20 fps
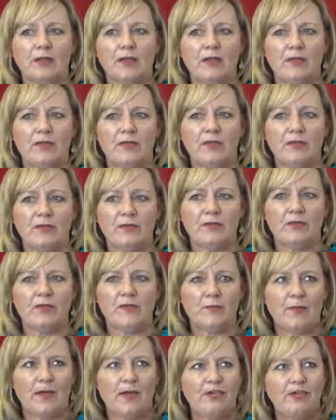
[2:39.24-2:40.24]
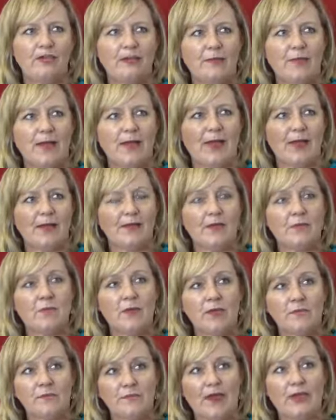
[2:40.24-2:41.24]
give them information about how they
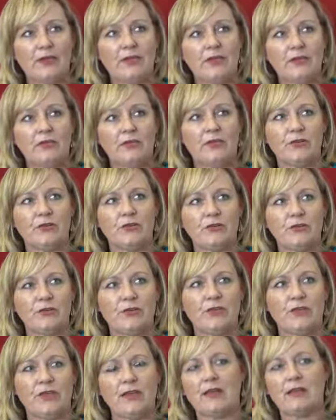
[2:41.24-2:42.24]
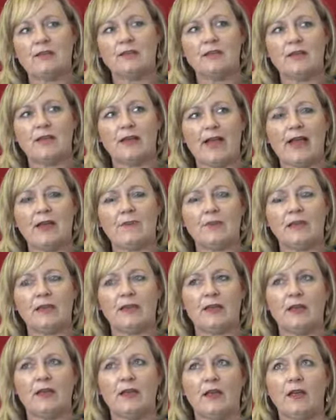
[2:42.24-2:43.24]
might manage those new things that are
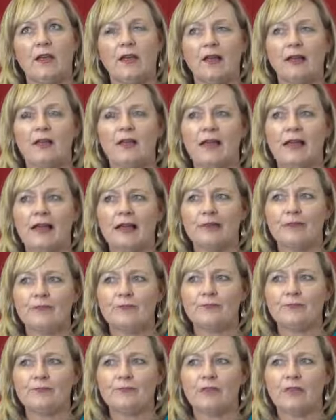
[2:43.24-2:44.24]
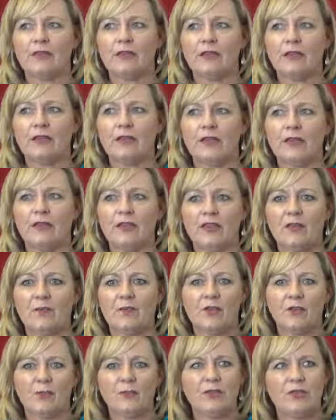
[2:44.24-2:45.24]
happening, giving
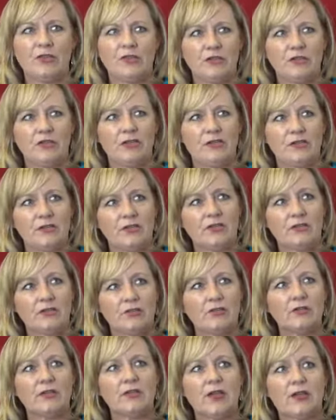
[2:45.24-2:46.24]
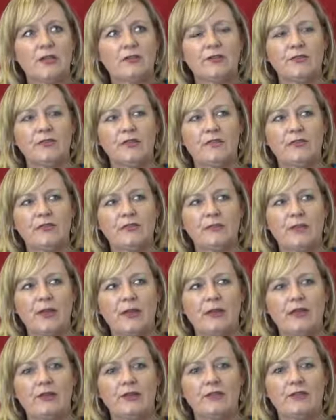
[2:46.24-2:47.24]
them the opportunity to talk to other service
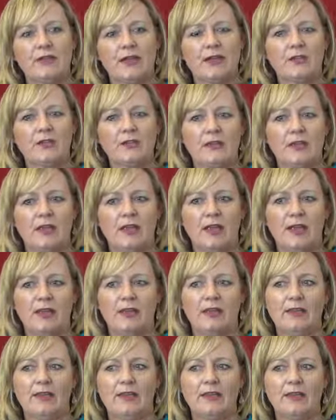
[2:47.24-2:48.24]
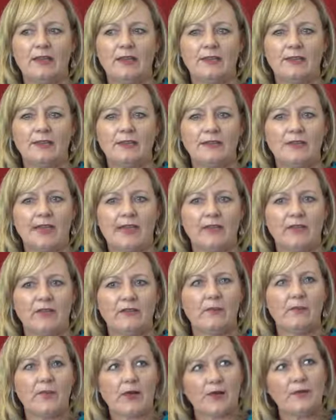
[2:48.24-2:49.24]
managers and actually get an understanding
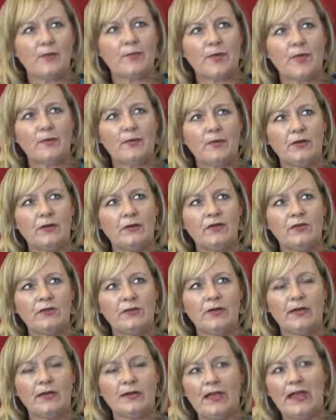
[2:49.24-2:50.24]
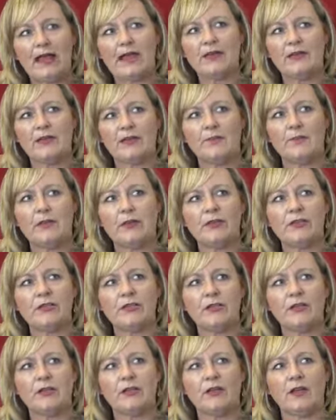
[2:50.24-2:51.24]
of what other people are doing and how they're
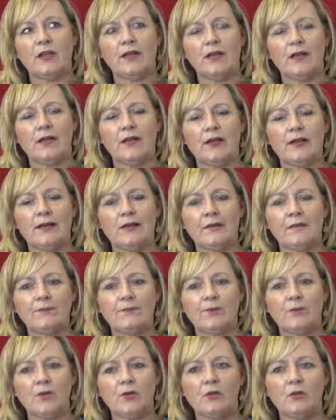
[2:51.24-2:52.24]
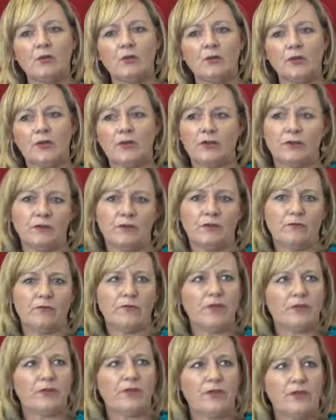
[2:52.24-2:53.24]
managing
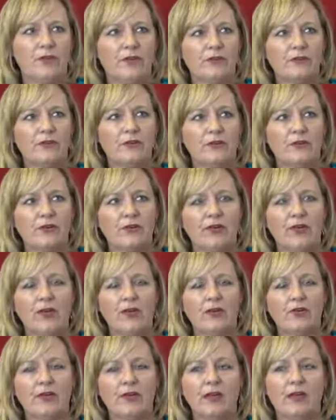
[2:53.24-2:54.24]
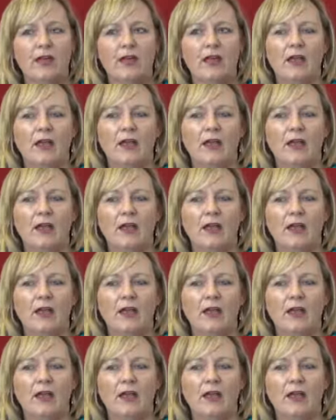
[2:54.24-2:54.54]
the different things that are occurring.